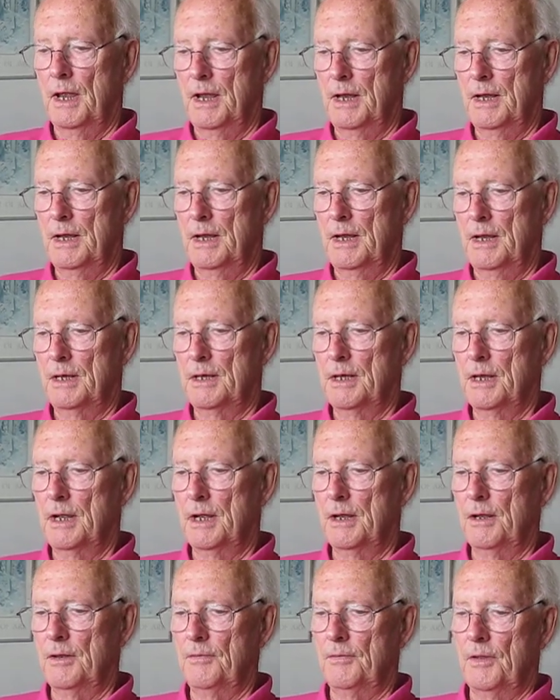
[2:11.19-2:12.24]

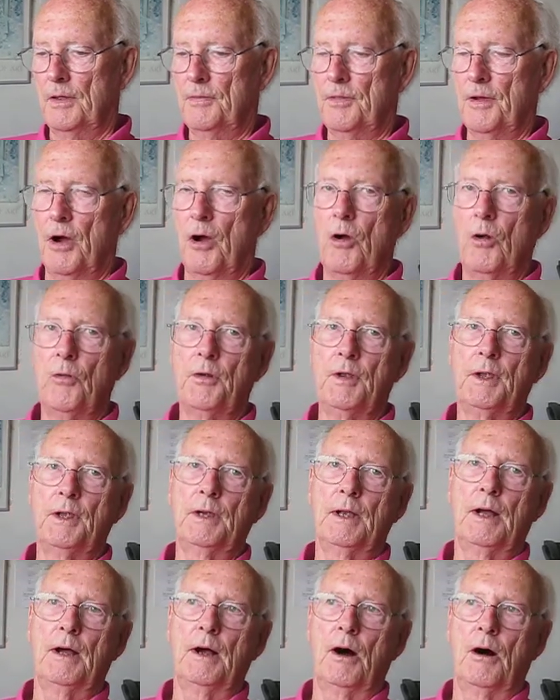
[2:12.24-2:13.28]
the
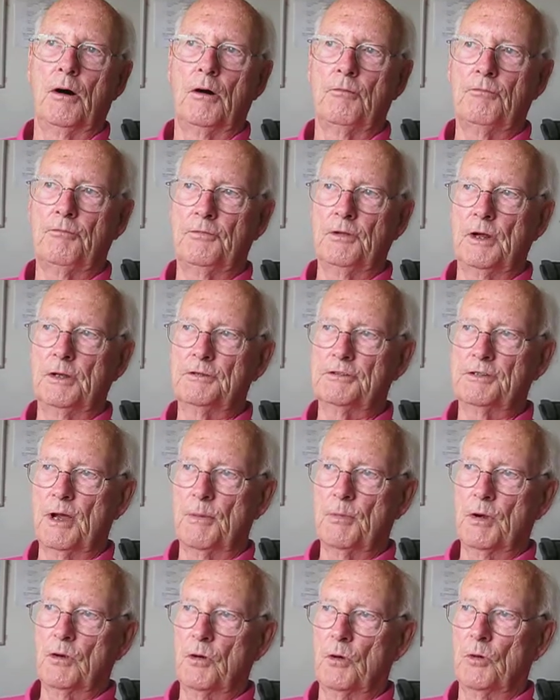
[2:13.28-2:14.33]
holding of
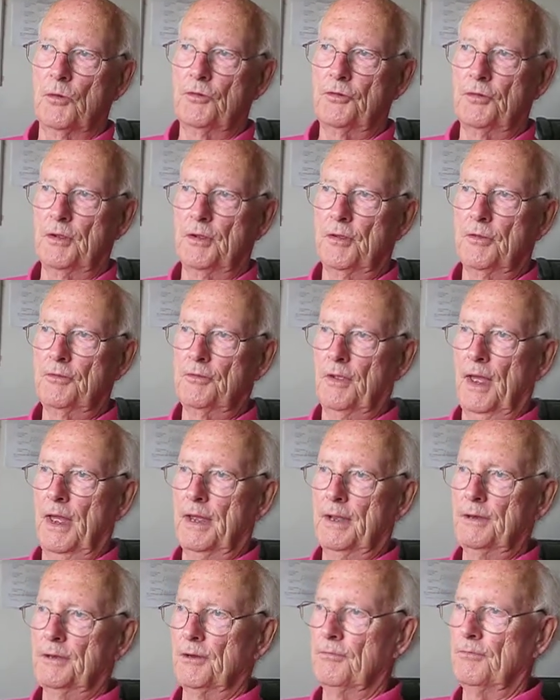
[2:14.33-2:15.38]
summer courses
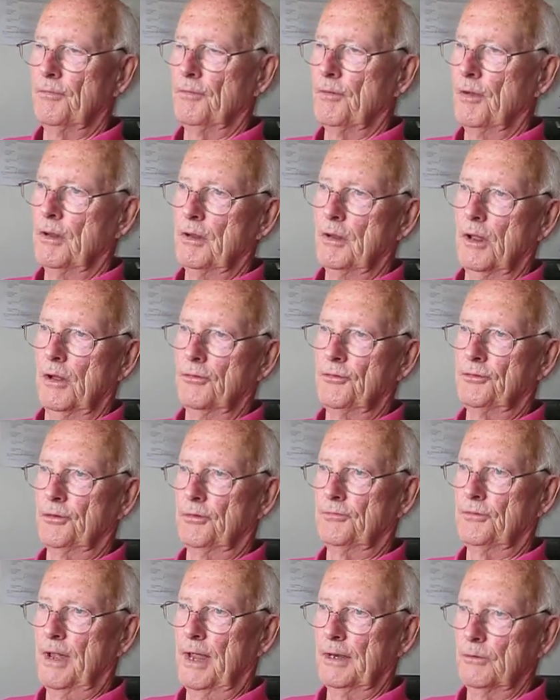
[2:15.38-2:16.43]
and of lots
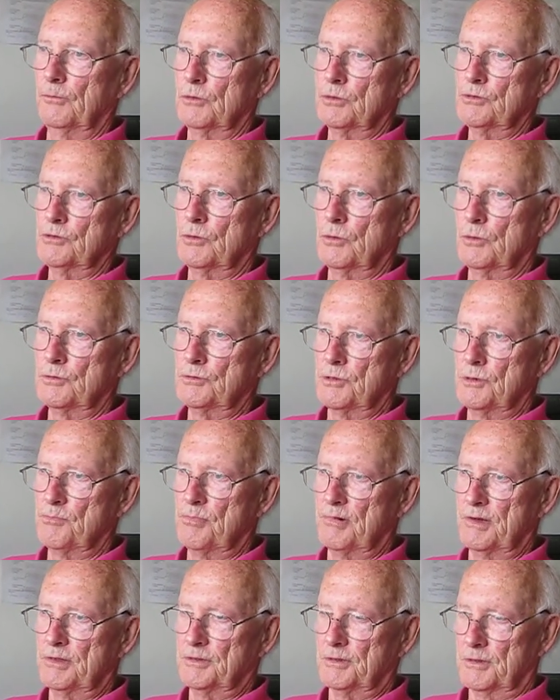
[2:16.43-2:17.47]
of language schools in
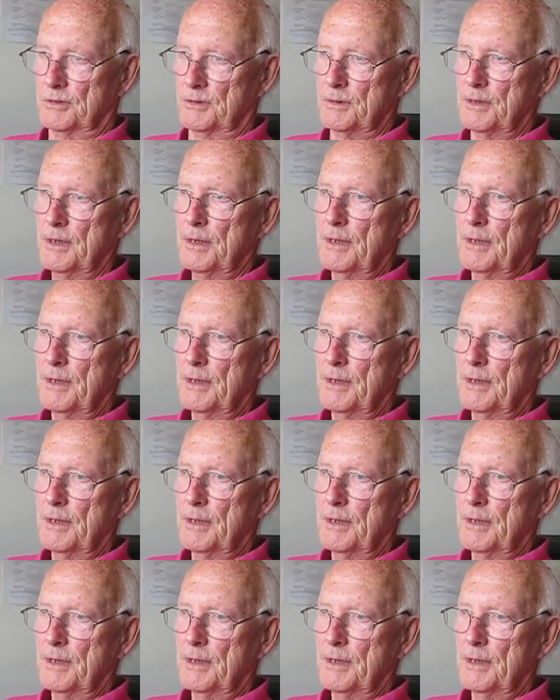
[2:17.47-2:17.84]
Britain.